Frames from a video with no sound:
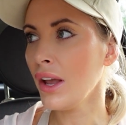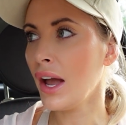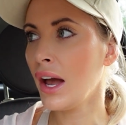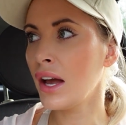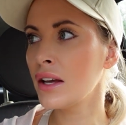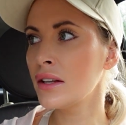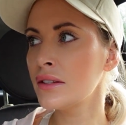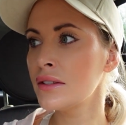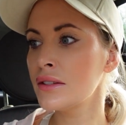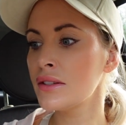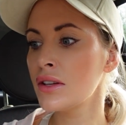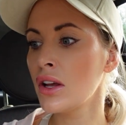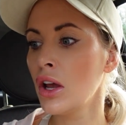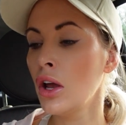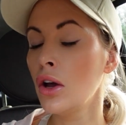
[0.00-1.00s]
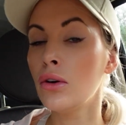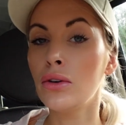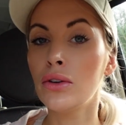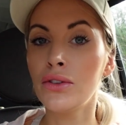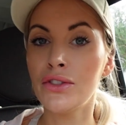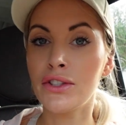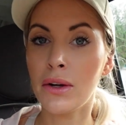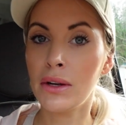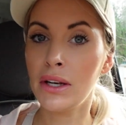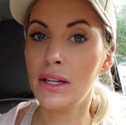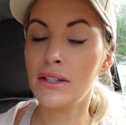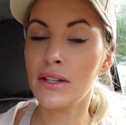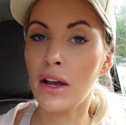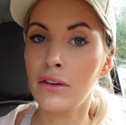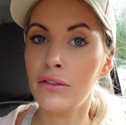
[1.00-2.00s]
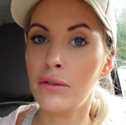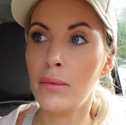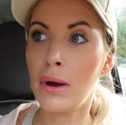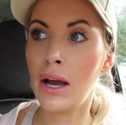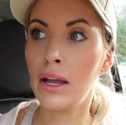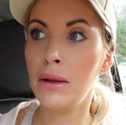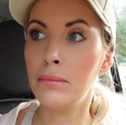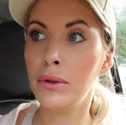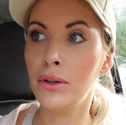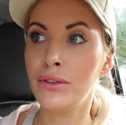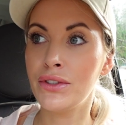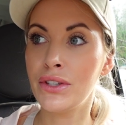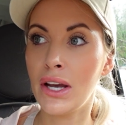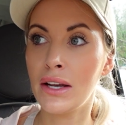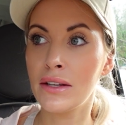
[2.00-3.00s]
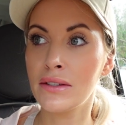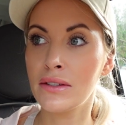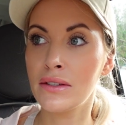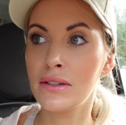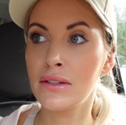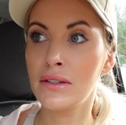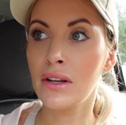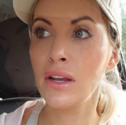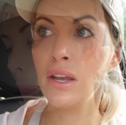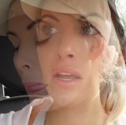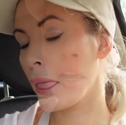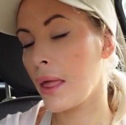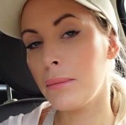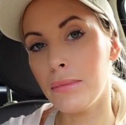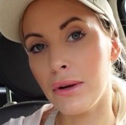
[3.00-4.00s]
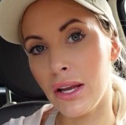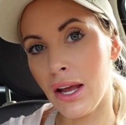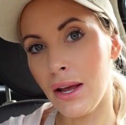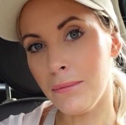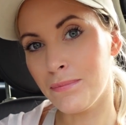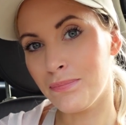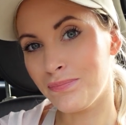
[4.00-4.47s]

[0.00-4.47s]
And also I need to go for my blood tests. But yeah.